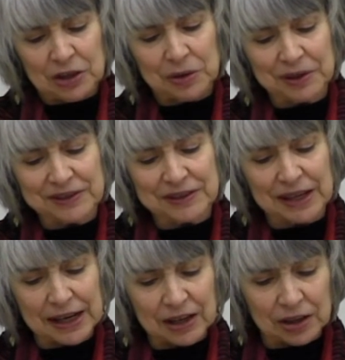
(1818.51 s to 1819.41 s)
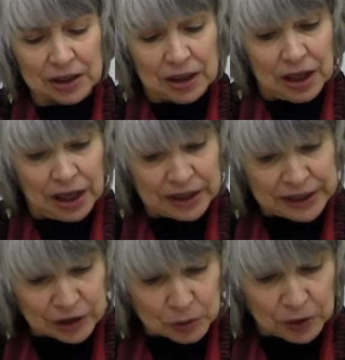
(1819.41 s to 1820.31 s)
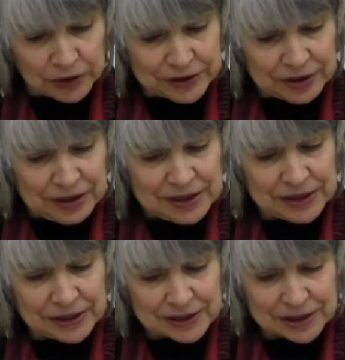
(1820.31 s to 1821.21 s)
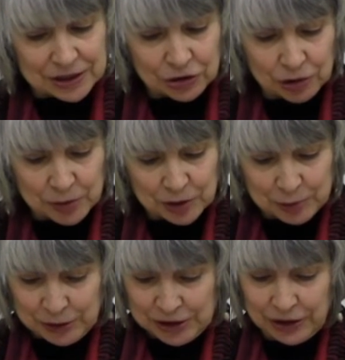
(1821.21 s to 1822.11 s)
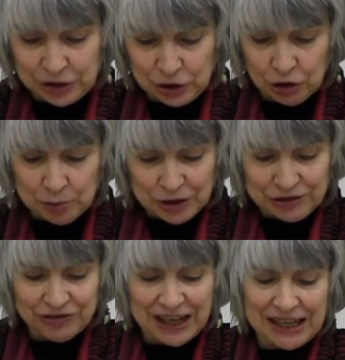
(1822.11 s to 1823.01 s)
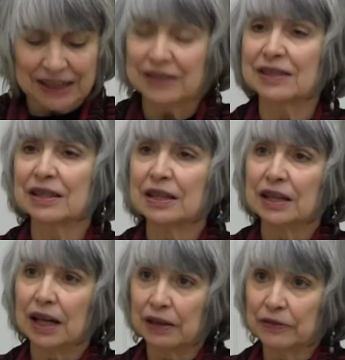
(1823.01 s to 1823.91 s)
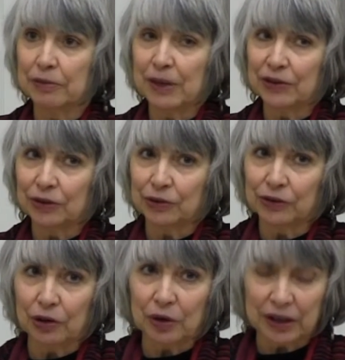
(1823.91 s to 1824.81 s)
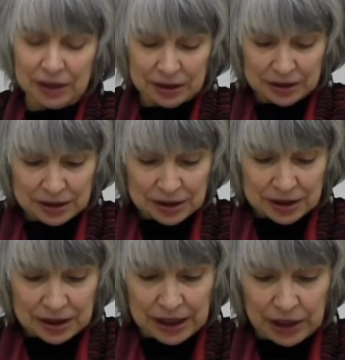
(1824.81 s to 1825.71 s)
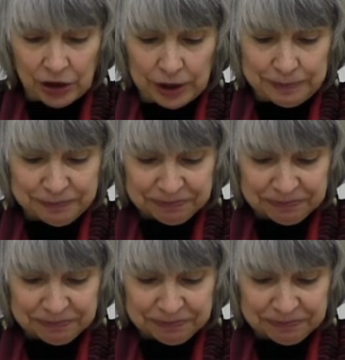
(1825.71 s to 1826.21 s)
on a scale unequaled since the terminal, the terminal phase of the Mesozoic era.